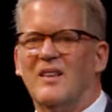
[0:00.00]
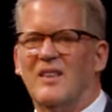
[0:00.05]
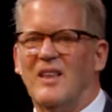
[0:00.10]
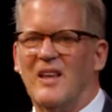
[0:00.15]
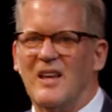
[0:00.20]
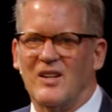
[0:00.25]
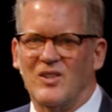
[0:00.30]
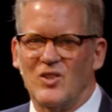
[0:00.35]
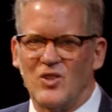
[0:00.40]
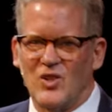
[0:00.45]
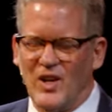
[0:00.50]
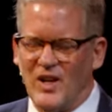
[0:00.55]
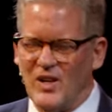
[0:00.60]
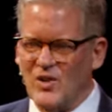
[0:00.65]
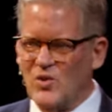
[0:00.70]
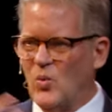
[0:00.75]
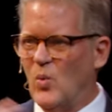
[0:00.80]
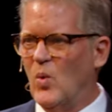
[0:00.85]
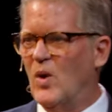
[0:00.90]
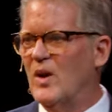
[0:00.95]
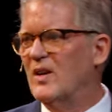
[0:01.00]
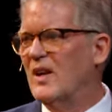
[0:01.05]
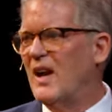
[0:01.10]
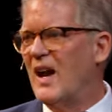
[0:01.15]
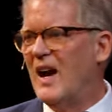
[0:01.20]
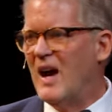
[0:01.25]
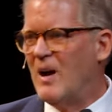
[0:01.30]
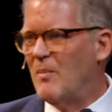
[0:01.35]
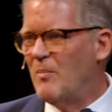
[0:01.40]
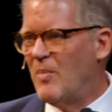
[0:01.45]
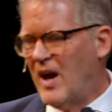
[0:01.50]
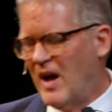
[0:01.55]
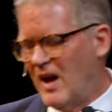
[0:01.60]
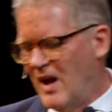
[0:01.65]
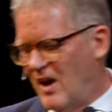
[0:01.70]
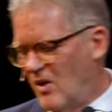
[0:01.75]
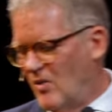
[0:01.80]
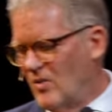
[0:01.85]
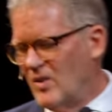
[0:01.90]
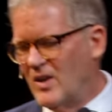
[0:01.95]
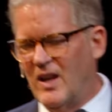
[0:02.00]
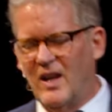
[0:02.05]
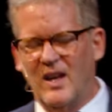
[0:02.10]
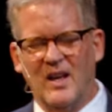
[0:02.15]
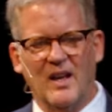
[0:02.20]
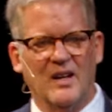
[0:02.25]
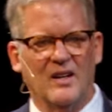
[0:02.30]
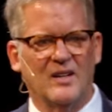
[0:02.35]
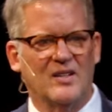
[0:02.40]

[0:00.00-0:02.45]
they can change one compound in